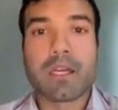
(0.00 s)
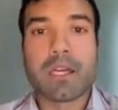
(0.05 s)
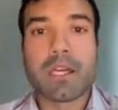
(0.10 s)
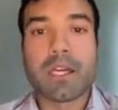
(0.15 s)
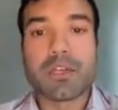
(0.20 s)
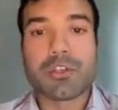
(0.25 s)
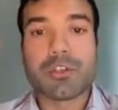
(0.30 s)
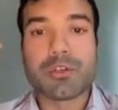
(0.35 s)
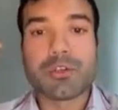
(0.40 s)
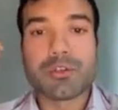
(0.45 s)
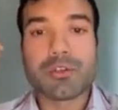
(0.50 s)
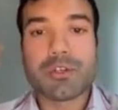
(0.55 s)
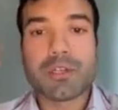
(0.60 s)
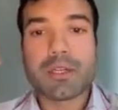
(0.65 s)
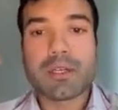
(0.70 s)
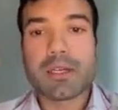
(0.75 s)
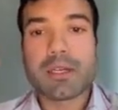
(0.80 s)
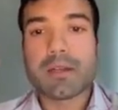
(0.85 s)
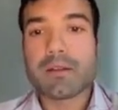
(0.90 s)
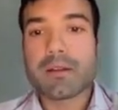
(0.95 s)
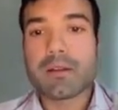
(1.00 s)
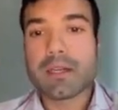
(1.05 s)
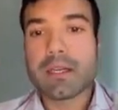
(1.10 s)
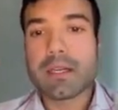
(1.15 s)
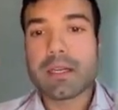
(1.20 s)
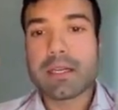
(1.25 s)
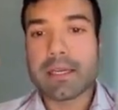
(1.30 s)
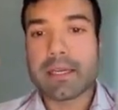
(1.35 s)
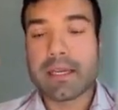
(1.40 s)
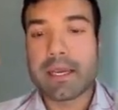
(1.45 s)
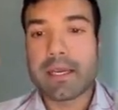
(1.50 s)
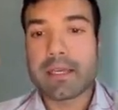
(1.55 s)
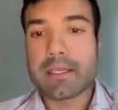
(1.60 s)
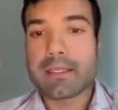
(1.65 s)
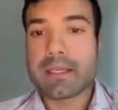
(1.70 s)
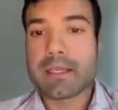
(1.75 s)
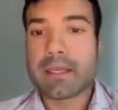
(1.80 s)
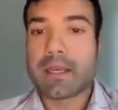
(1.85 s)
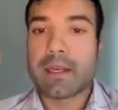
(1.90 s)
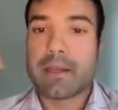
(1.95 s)
It's usually the
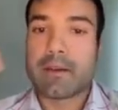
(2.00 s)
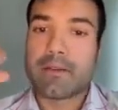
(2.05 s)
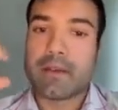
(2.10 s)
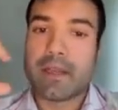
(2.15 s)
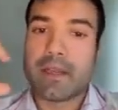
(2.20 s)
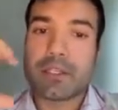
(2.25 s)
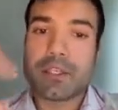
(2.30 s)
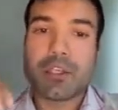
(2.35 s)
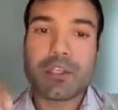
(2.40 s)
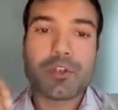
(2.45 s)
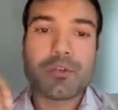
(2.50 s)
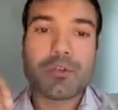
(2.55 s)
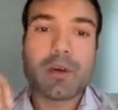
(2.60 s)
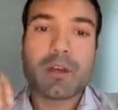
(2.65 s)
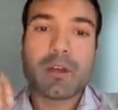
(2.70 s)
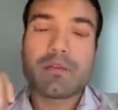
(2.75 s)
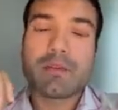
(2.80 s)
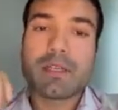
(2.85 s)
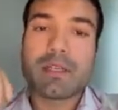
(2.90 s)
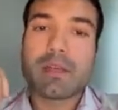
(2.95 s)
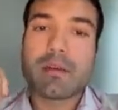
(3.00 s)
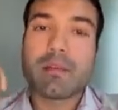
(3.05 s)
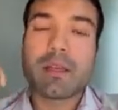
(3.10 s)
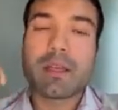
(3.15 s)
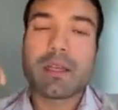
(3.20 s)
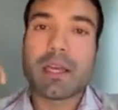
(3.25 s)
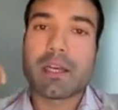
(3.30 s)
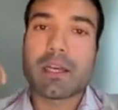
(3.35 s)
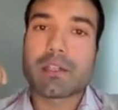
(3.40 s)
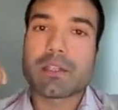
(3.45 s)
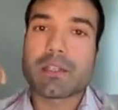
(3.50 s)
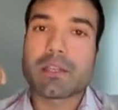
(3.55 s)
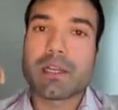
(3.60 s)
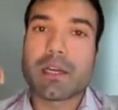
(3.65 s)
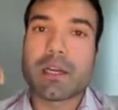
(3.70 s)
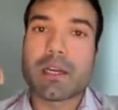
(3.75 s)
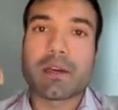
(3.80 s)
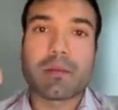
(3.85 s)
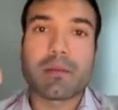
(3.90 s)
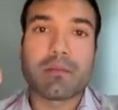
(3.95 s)
case that each one of these applications,
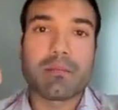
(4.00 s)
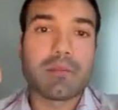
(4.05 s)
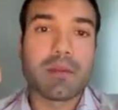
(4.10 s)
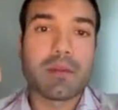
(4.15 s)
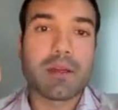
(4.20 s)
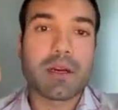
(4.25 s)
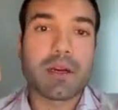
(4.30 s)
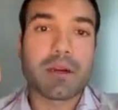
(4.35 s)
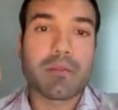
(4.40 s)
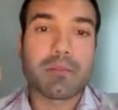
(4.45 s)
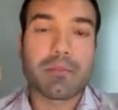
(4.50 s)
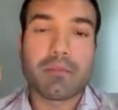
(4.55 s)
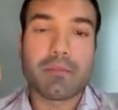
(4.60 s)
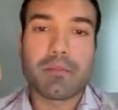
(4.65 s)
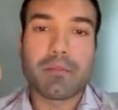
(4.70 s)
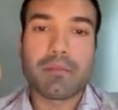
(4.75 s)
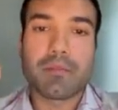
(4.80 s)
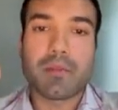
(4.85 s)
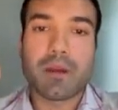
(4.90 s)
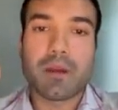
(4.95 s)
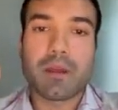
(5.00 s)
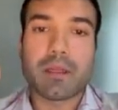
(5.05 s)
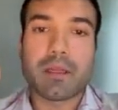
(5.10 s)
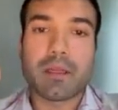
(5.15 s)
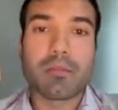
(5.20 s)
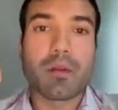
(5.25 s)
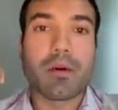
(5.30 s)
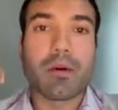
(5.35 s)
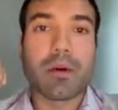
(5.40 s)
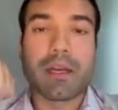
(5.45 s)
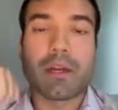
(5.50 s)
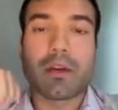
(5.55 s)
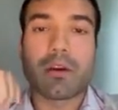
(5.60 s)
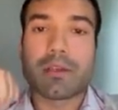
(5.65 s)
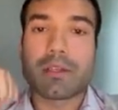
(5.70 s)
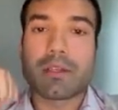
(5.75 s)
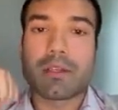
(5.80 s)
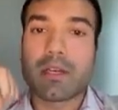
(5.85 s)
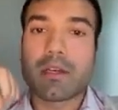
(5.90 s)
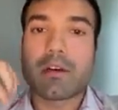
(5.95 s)
they are deploying
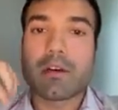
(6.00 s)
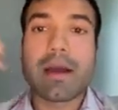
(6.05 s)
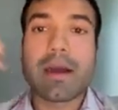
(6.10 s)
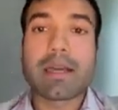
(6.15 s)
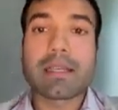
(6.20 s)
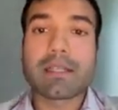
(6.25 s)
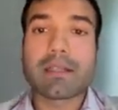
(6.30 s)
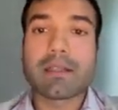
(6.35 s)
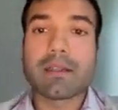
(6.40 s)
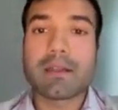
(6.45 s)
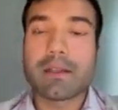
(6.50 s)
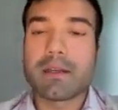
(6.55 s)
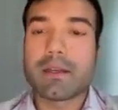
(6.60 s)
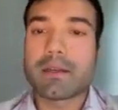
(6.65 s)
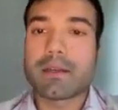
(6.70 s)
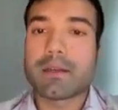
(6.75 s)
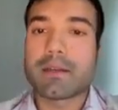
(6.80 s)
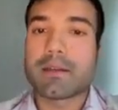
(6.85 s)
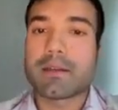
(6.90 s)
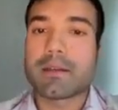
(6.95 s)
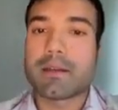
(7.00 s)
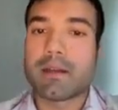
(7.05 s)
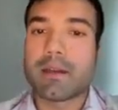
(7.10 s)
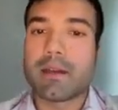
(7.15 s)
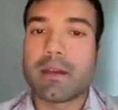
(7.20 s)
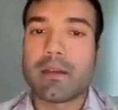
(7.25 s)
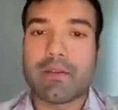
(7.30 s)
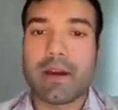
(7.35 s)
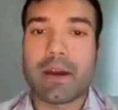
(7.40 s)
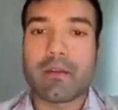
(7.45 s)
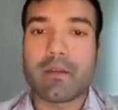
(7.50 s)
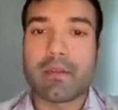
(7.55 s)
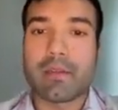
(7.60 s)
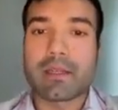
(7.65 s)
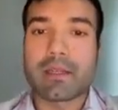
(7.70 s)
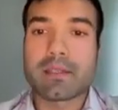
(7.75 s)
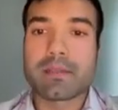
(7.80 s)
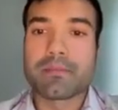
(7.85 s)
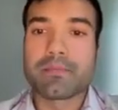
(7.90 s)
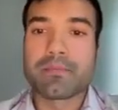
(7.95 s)
containerized
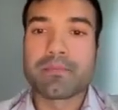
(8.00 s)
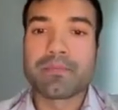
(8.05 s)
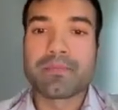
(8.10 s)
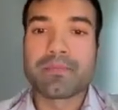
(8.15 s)
environments.